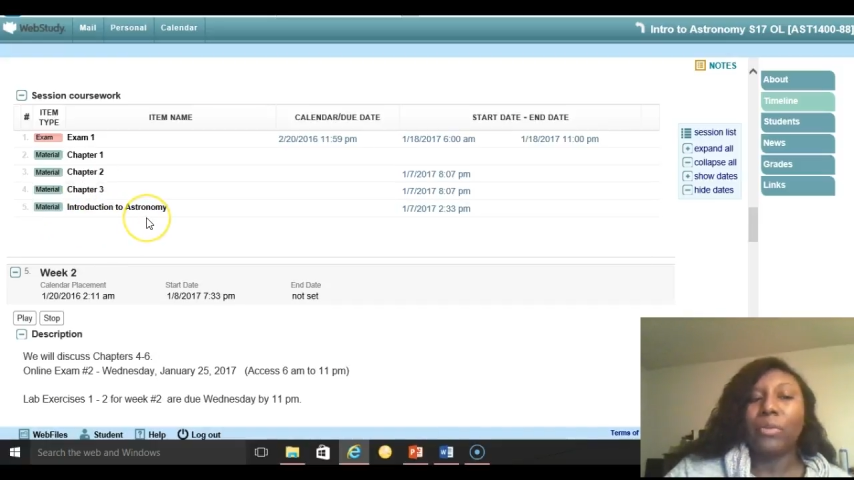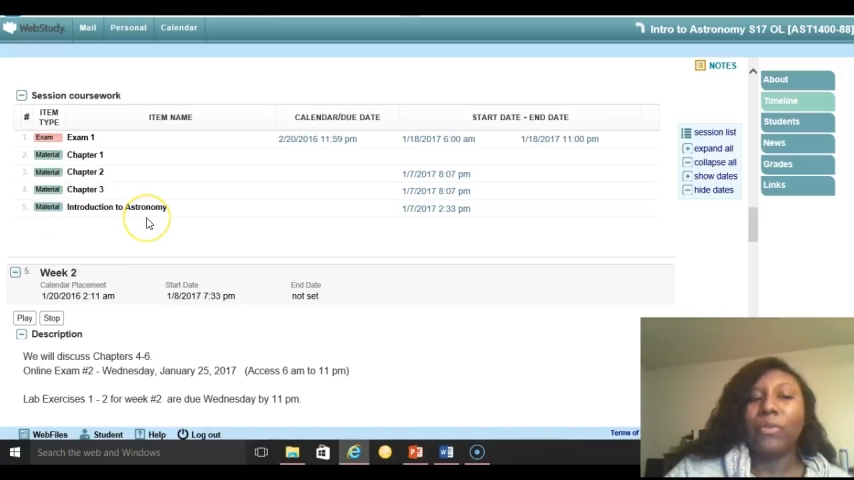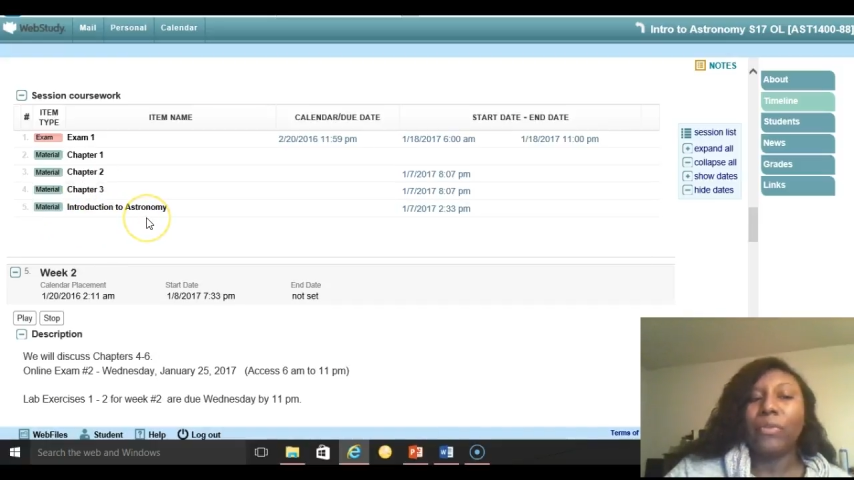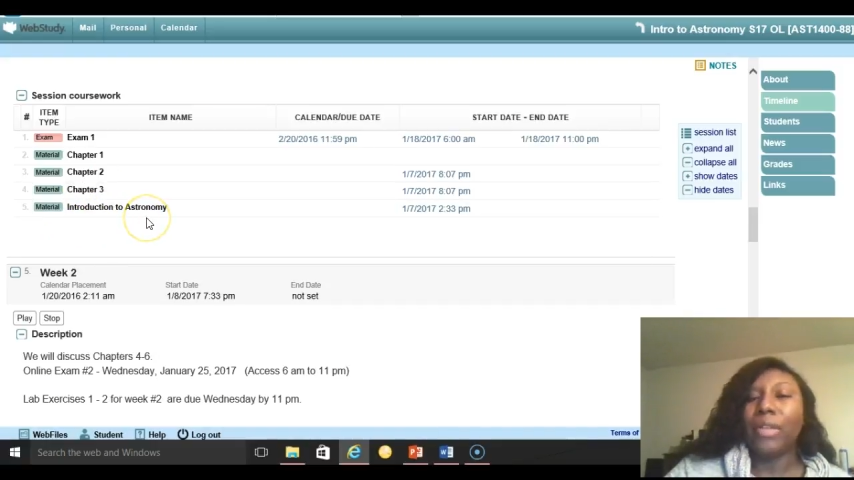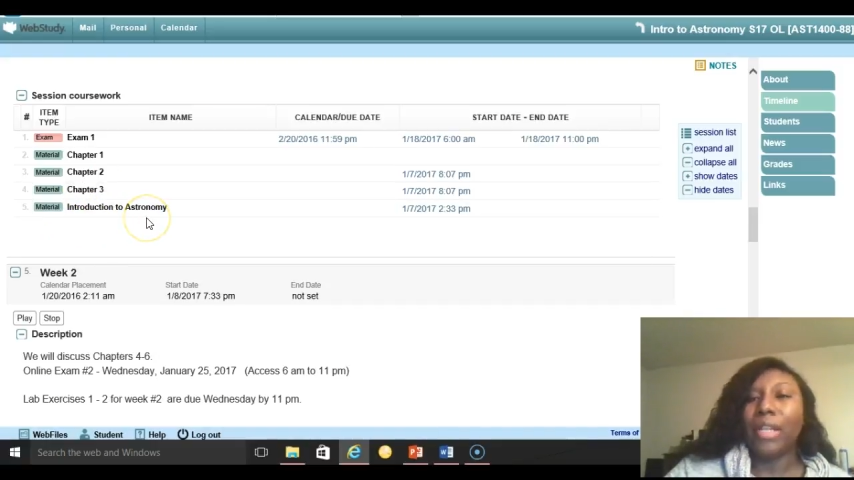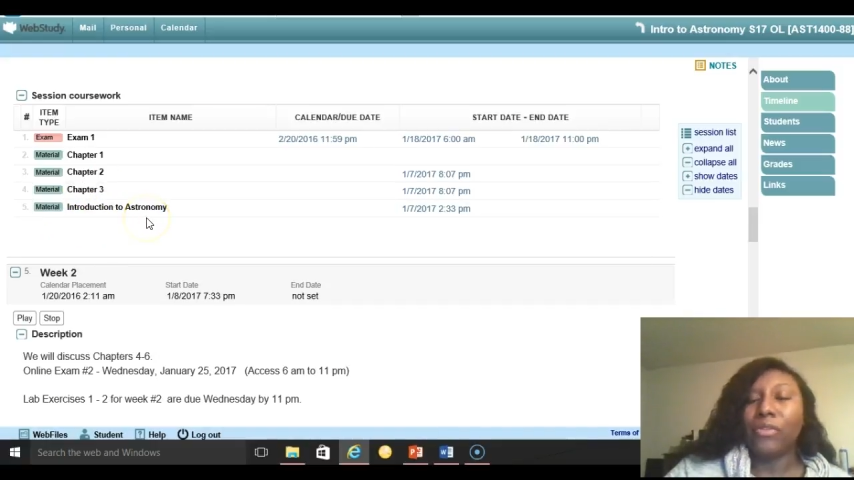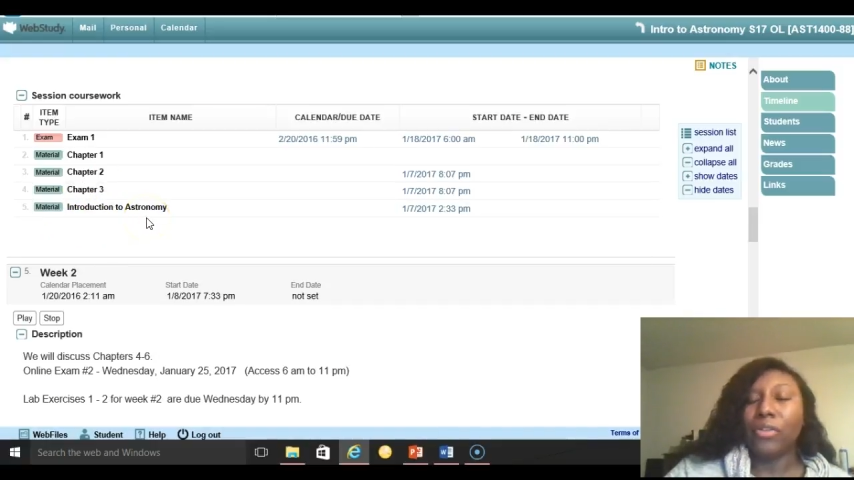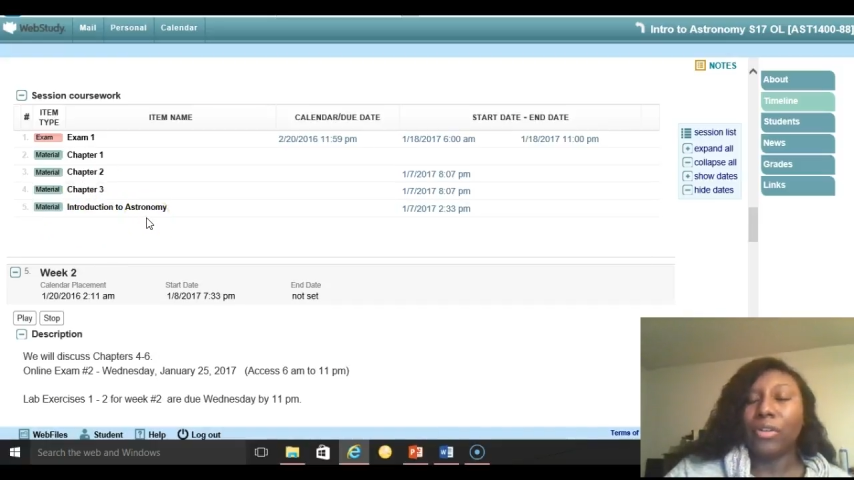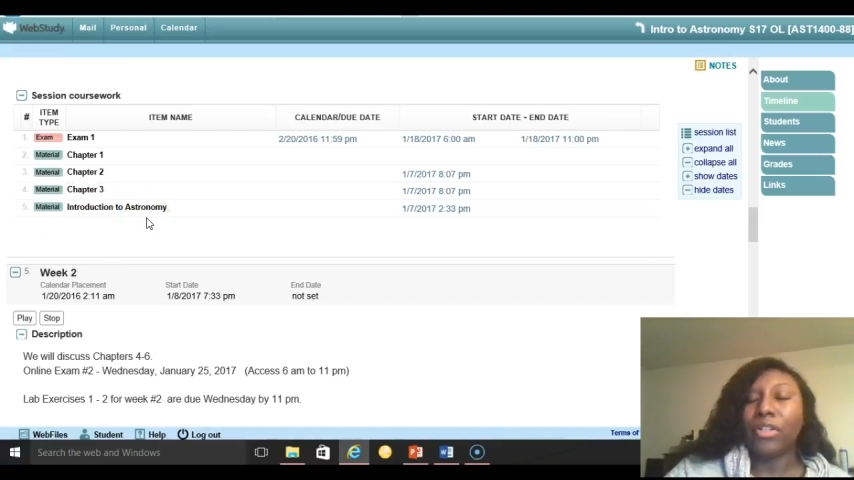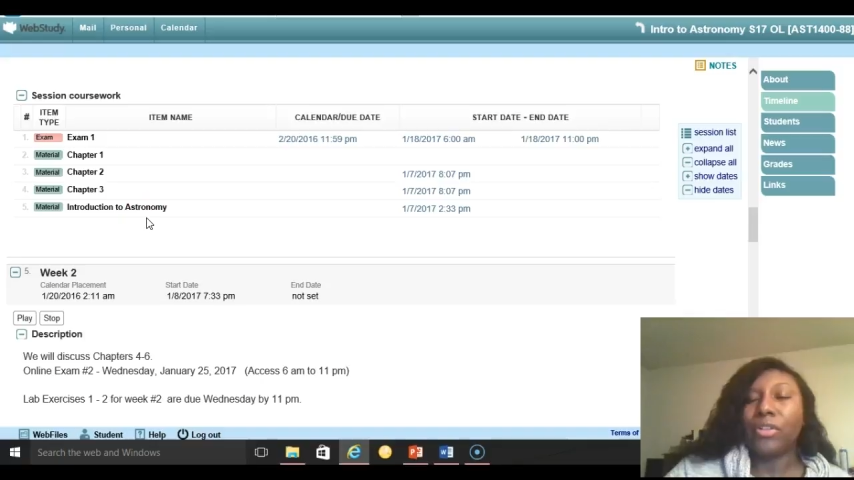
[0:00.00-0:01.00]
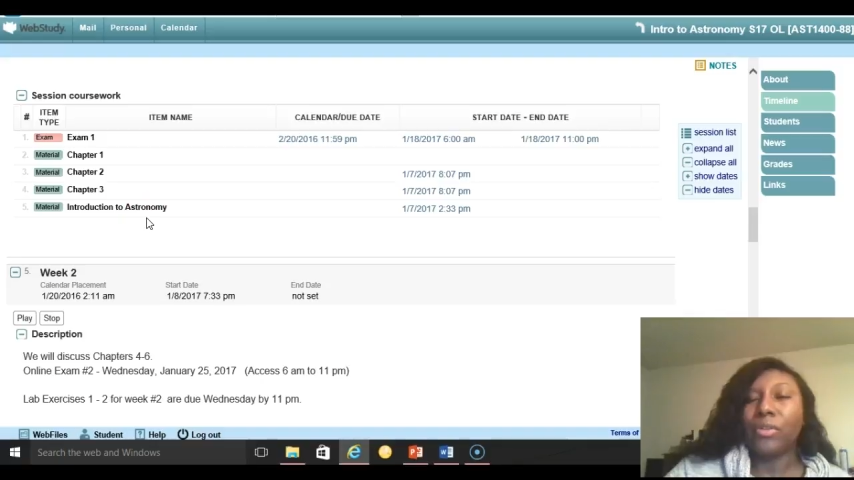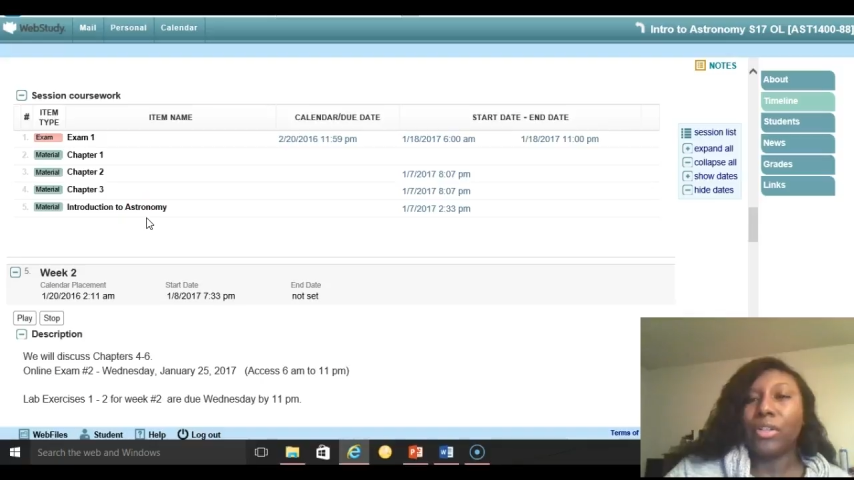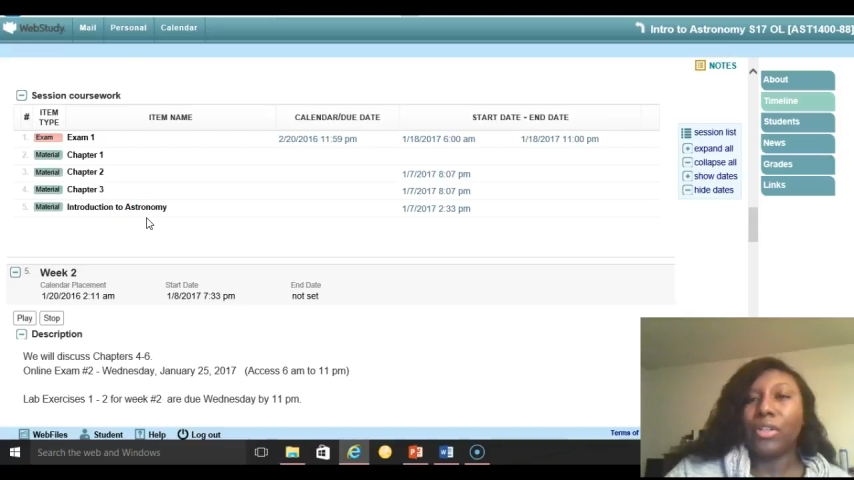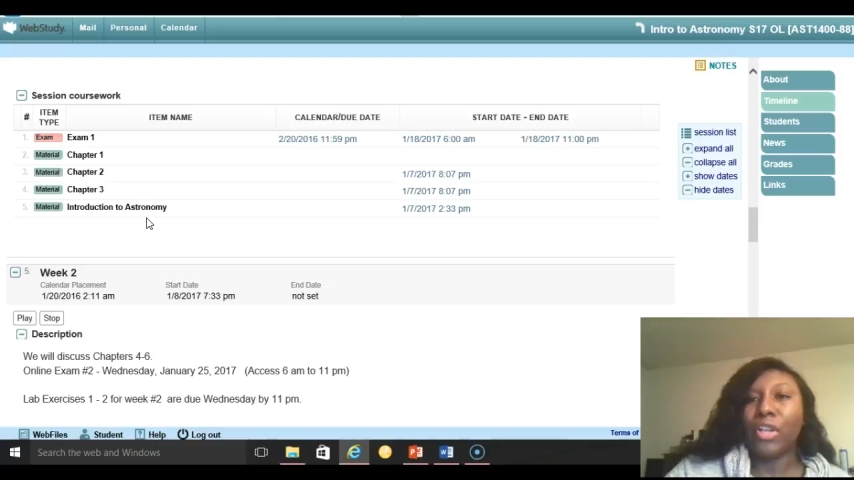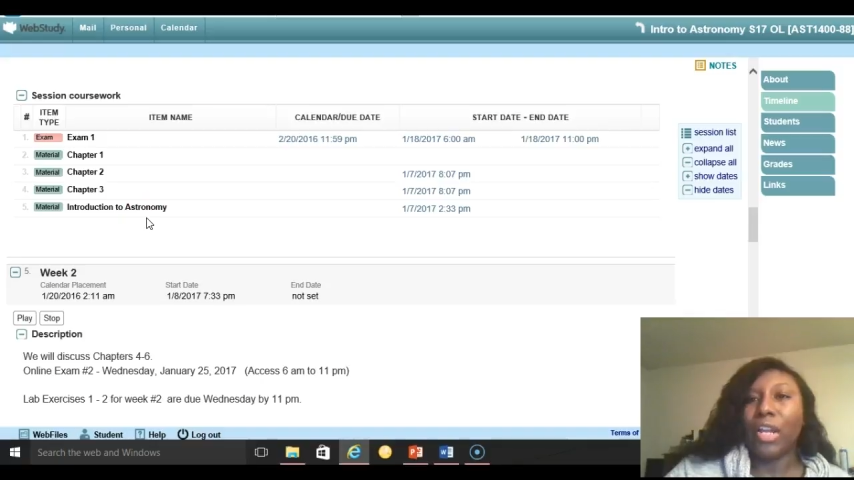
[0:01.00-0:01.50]
review the Introduction to
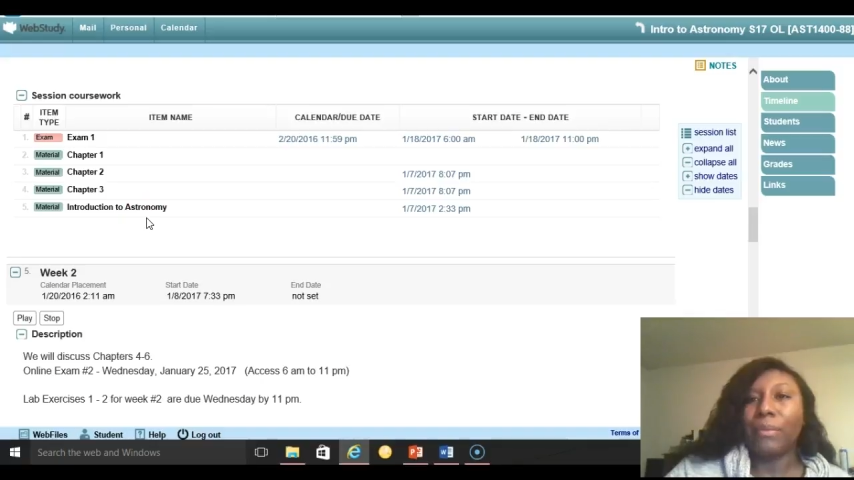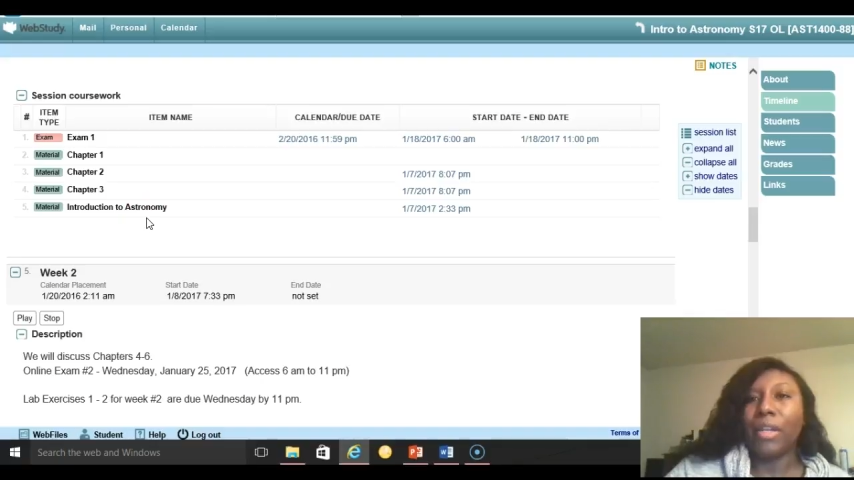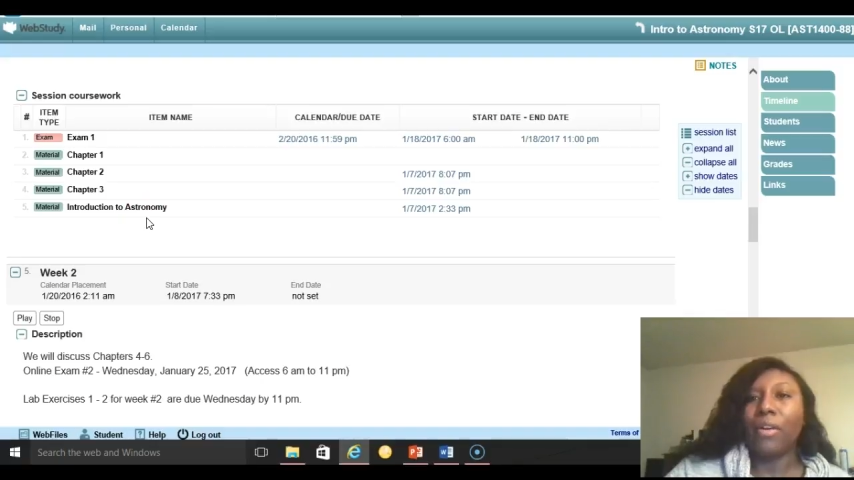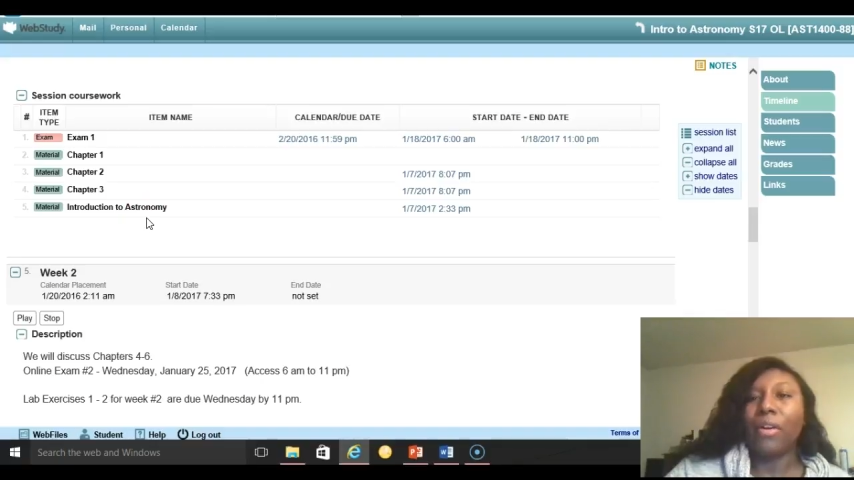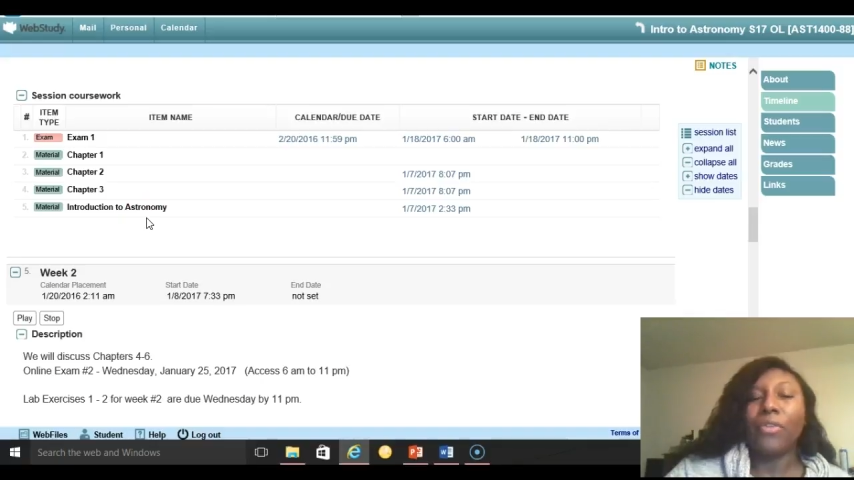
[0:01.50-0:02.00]
Astronomy.